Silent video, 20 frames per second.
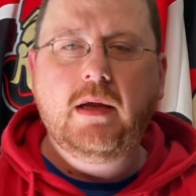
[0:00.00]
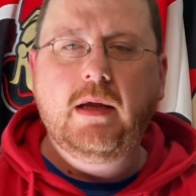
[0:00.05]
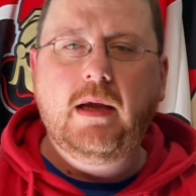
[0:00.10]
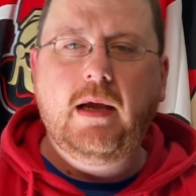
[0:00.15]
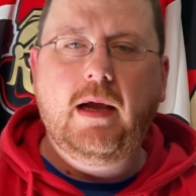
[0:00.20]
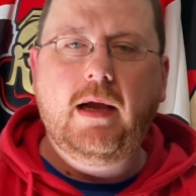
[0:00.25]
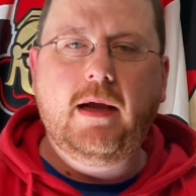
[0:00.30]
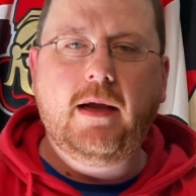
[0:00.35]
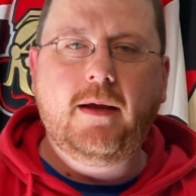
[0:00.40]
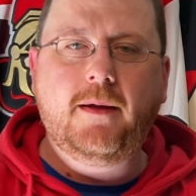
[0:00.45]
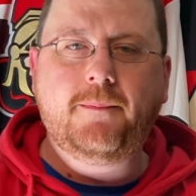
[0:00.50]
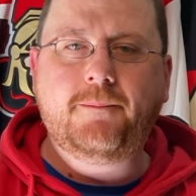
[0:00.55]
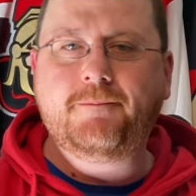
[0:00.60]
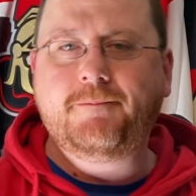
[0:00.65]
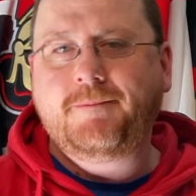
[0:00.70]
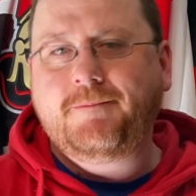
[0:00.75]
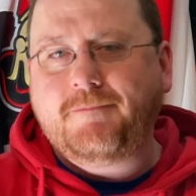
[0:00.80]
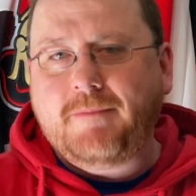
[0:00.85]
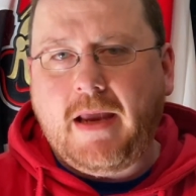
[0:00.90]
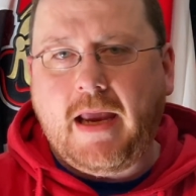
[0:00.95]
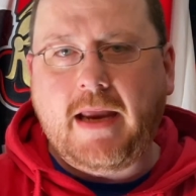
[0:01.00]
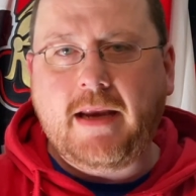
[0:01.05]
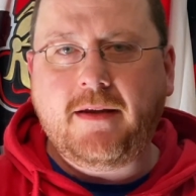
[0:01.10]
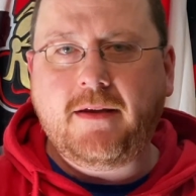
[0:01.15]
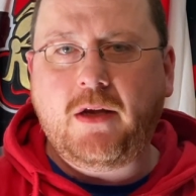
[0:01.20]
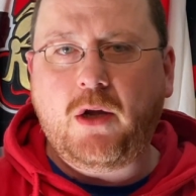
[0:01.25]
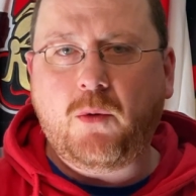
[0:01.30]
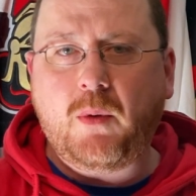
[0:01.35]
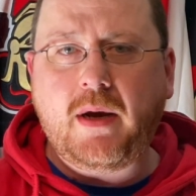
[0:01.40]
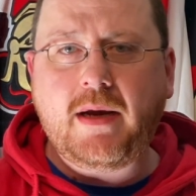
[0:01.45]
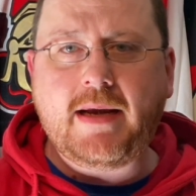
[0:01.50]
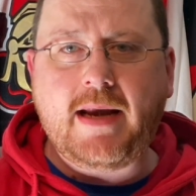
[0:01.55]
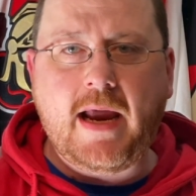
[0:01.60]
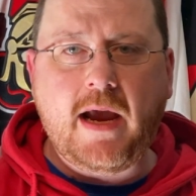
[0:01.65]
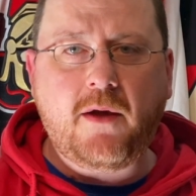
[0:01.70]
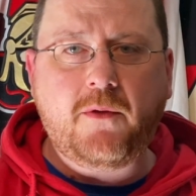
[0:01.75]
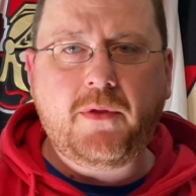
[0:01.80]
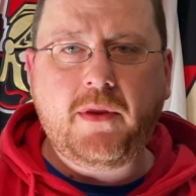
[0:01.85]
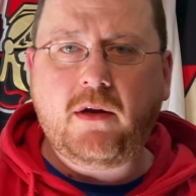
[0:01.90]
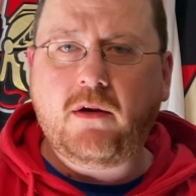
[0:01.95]
And you know what?
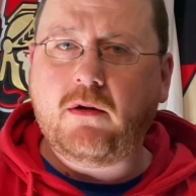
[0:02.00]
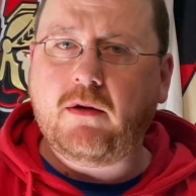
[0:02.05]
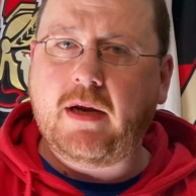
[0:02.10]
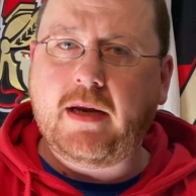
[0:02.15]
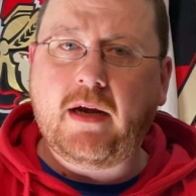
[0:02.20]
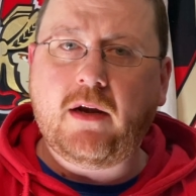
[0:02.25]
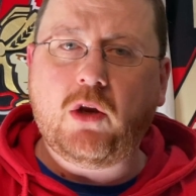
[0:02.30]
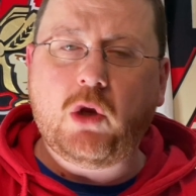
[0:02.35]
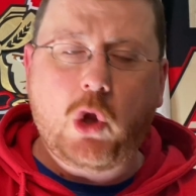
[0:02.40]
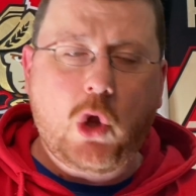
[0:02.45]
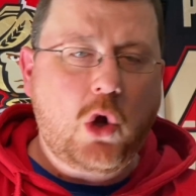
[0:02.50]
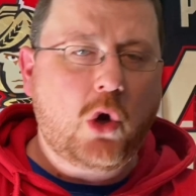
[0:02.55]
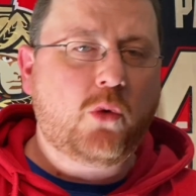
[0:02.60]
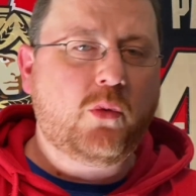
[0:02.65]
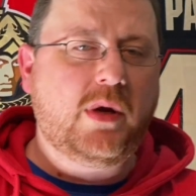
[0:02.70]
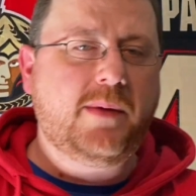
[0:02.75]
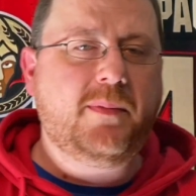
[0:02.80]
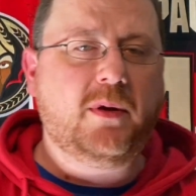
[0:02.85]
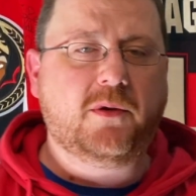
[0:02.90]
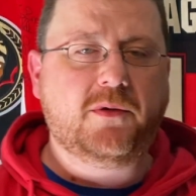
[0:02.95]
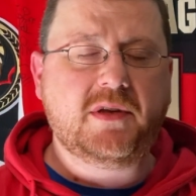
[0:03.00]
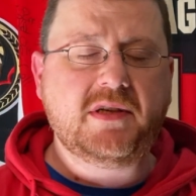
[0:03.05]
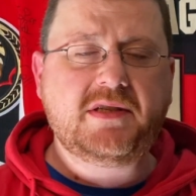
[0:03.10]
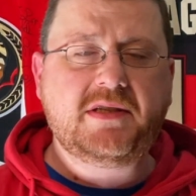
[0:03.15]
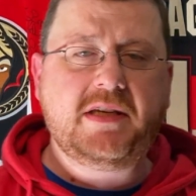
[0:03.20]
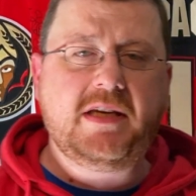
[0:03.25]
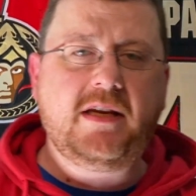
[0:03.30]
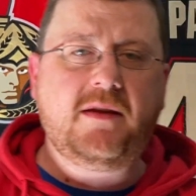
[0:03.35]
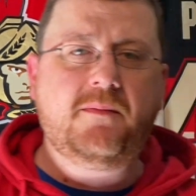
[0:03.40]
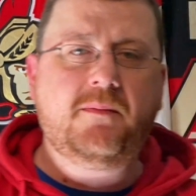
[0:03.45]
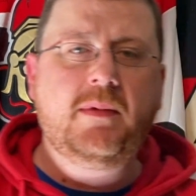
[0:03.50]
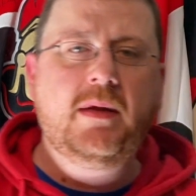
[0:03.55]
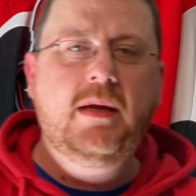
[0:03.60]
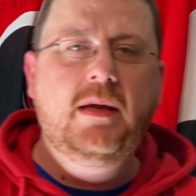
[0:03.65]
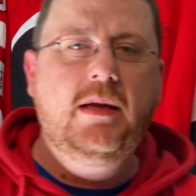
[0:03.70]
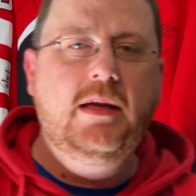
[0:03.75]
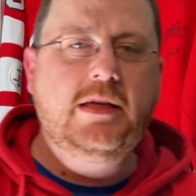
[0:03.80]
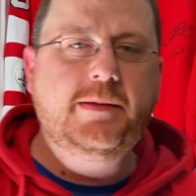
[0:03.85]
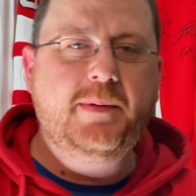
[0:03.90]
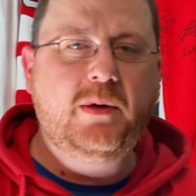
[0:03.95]
Now they're in a long rebuild. This team
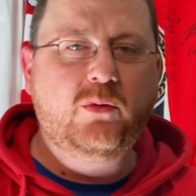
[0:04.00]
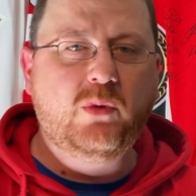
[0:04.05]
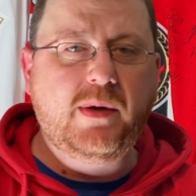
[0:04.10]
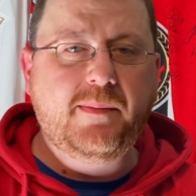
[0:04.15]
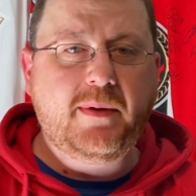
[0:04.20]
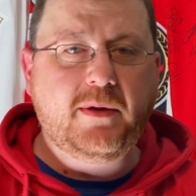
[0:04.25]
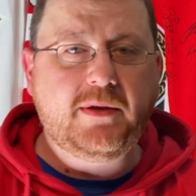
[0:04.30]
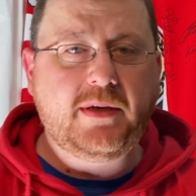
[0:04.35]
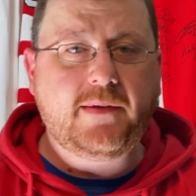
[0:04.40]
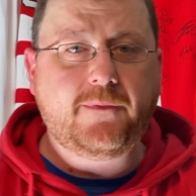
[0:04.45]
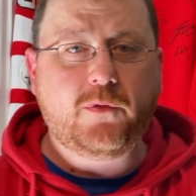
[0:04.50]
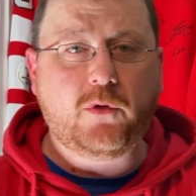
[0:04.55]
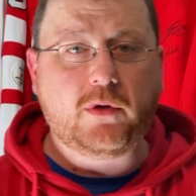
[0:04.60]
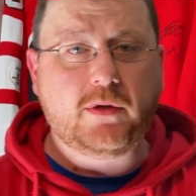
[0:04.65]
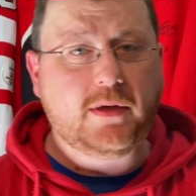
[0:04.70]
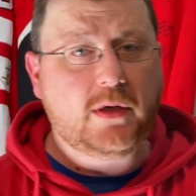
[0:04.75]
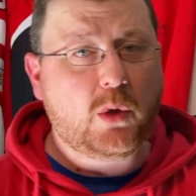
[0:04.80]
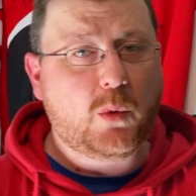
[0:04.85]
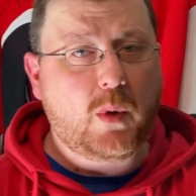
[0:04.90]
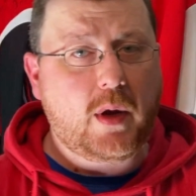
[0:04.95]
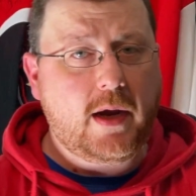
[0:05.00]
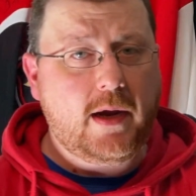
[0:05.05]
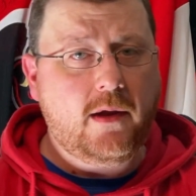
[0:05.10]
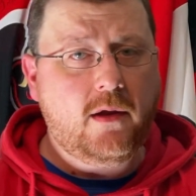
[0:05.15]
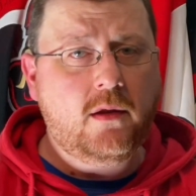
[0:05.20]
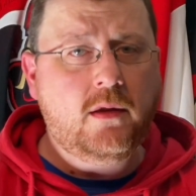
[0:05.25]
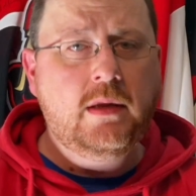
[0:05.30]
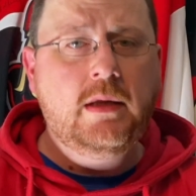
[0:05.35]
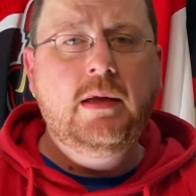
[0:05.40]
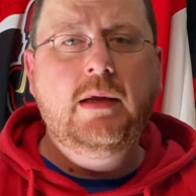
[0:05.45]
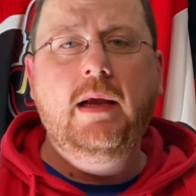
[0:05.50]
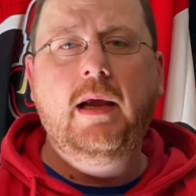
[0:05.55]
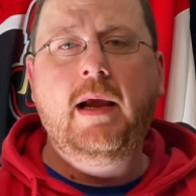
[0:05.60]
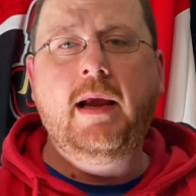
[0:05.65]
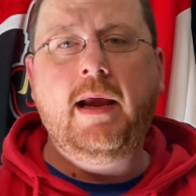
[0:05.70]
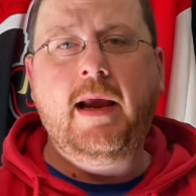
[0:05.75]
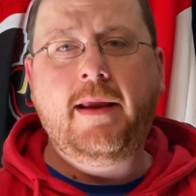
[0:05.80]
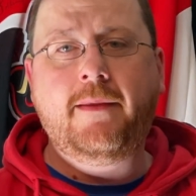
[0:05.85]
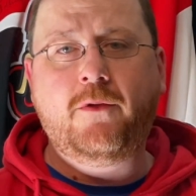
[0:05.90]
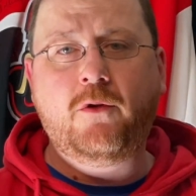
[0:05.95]
has been rebuilding for a little while,
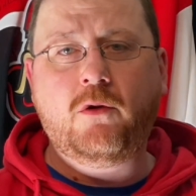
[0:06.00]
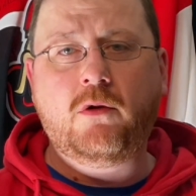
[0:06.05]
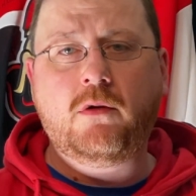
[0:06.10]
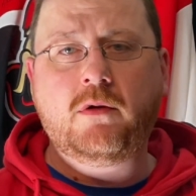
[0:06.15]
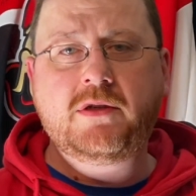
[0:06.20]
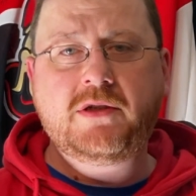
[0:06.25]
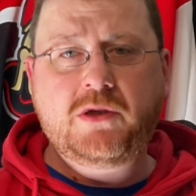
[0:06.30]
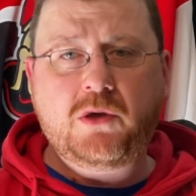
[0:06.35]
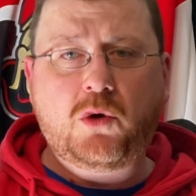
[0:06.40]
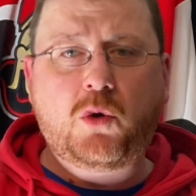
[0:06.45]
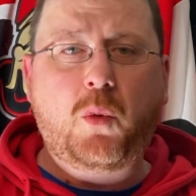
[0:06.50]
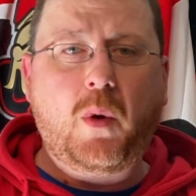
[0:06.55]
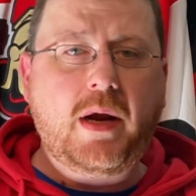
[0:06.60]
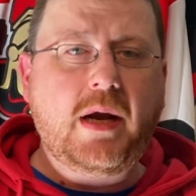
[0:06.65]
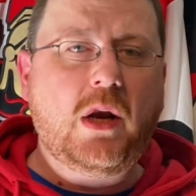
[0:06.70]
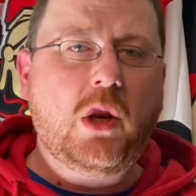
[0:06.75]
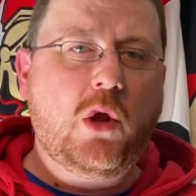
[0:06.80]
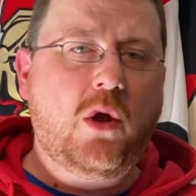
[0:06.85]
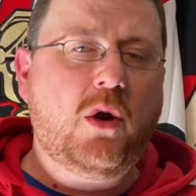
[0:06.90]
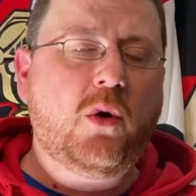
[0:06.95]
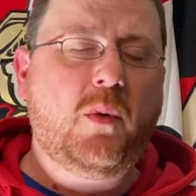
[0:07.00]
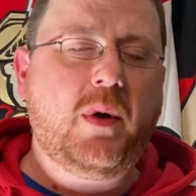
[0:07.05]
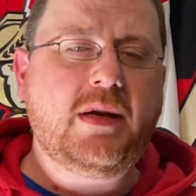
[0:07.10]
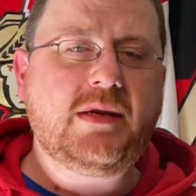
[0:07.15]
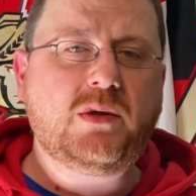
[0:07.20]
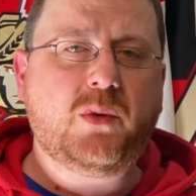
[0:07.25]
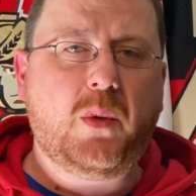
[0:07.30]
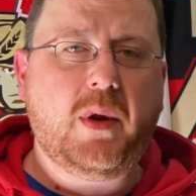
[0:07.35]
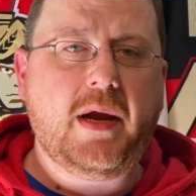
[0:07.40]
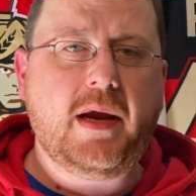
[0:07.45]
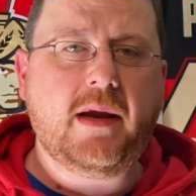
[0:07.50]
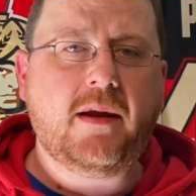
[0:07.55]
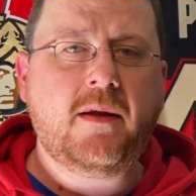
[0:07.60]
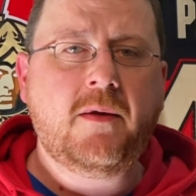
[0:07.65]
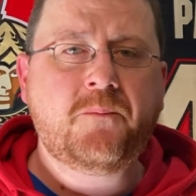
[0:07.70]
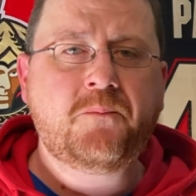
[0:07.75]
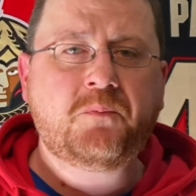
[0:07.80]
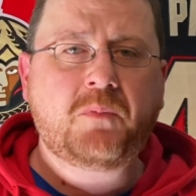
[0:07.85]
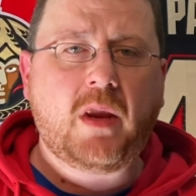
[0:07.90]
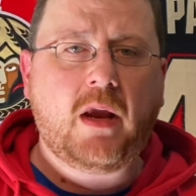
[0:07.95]
and they're still quite a long ways away
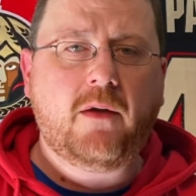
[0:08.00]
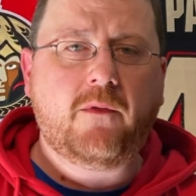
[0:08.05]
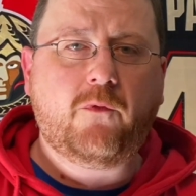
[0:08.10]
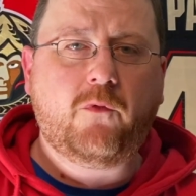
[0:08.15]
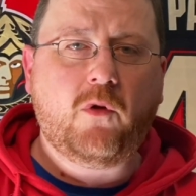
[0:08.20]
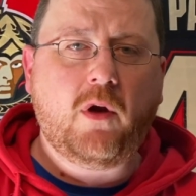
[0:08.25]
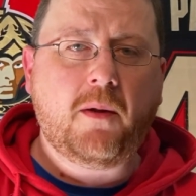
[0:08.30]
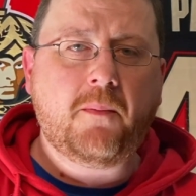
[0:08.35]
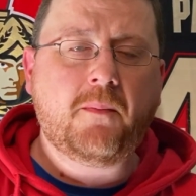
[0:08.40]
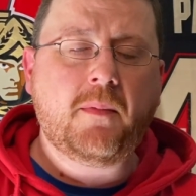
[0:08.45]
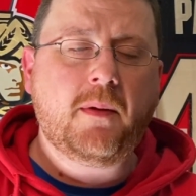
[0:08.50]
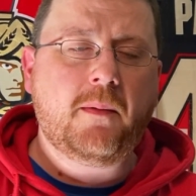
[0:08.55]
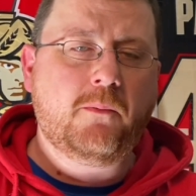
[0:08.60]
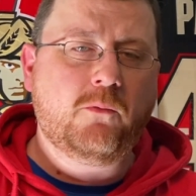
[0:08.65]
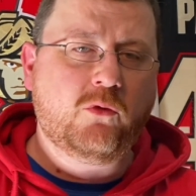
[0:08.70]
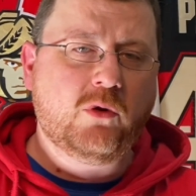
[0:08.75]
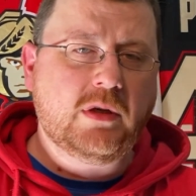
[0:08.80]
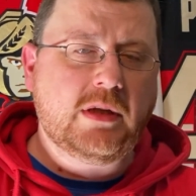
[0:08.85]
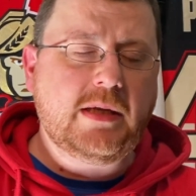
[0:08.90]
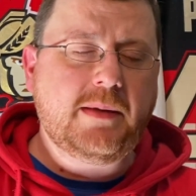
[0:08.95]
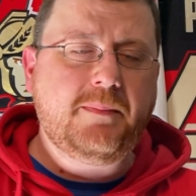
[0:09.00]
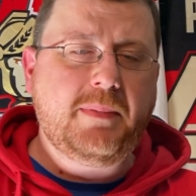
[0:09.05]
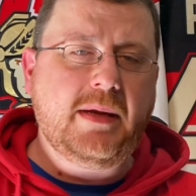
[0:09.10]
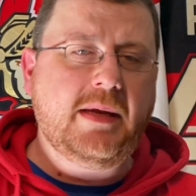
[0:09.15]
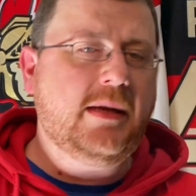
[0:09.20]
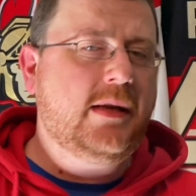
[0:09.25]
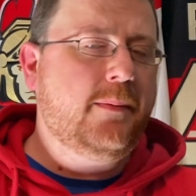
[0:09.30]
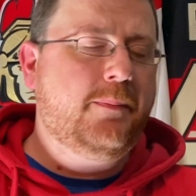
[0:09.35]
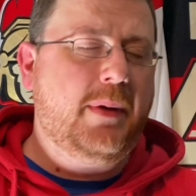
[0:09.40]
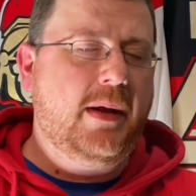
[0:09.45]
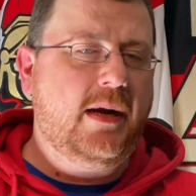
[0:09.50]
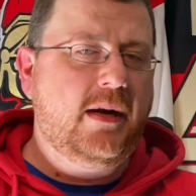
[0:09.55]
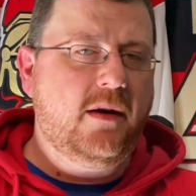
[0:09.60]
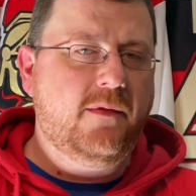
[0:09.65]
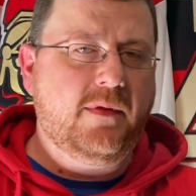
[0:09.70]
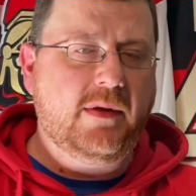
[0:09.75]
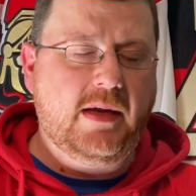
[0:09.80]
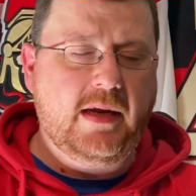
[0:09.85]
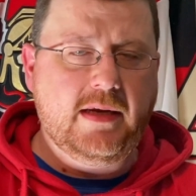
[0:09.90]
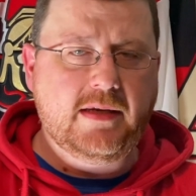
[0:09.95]
from really being competitive
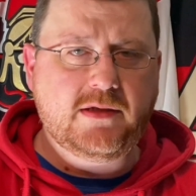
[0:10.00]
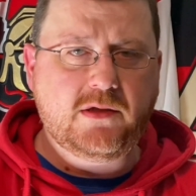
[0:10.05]
again.